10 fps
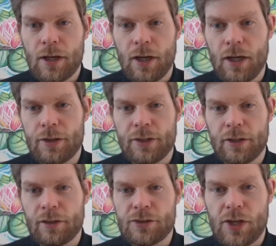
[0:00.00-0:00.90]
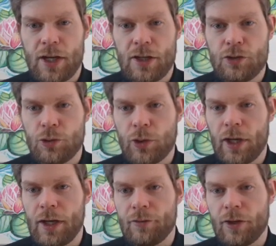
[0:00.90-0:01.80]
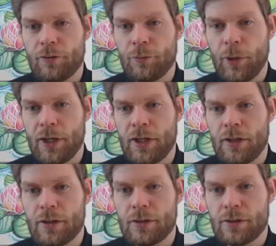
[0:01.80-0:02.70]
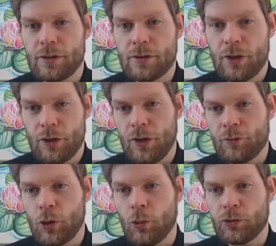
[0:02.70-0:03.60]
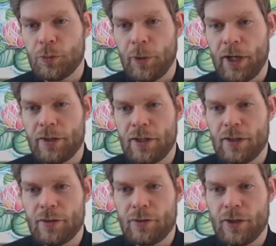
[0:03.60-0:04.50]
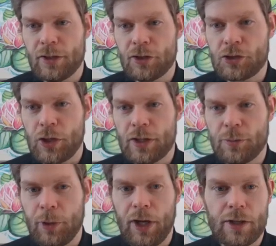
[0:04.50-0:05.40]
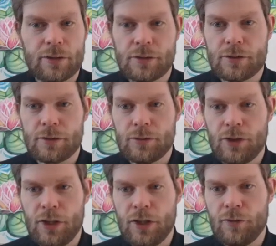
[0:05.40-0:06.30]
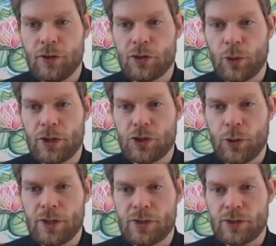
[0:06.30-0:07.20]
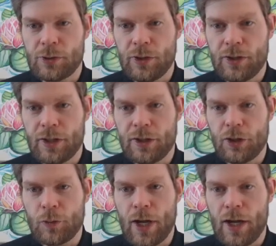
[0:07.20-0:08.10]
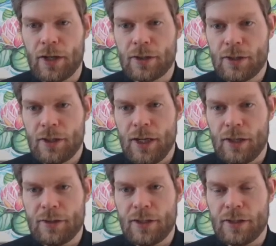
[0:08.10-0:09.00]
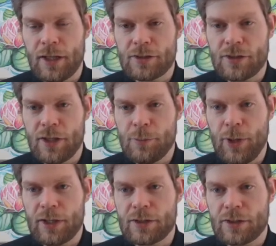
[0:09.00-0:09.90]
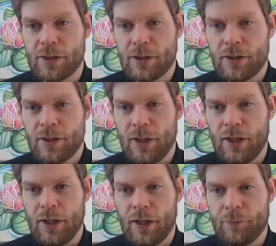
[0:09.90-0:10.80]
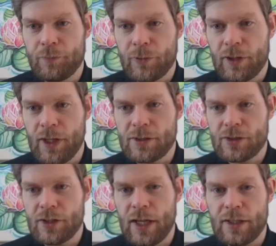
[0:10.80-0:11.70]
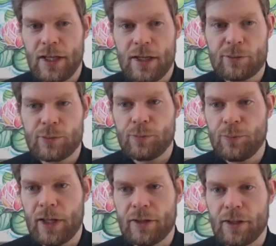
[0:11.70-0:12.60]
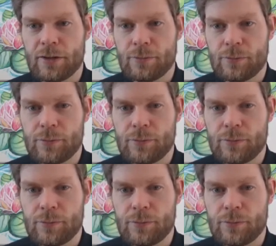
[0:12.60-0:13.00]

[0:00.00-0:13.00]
And then it'll say you do not have enough money or enough gold to buy the thing they're trying to buy. Inventory choice, so the thing in the array at the index they picked, that's get name method.